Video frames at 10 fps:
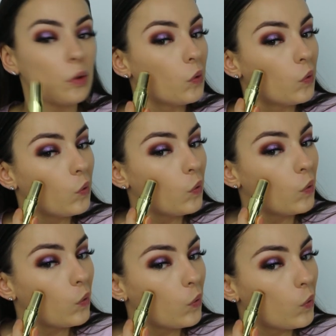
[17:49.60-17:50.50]

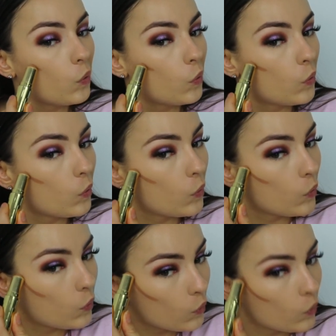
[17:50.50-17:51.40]

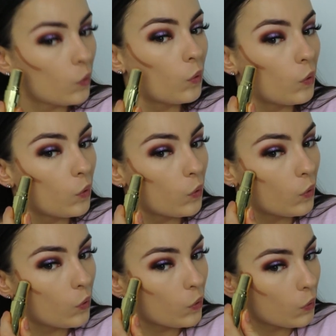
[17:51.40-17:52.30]

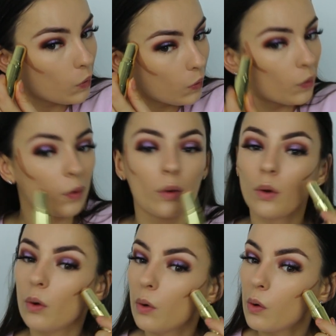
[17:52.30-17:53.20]

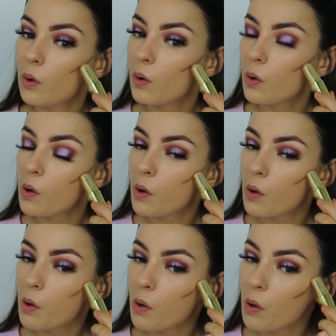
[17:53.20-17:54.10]

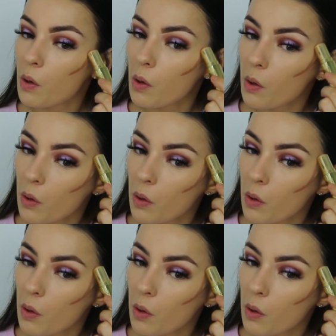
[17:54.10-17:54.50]
(no one is talking)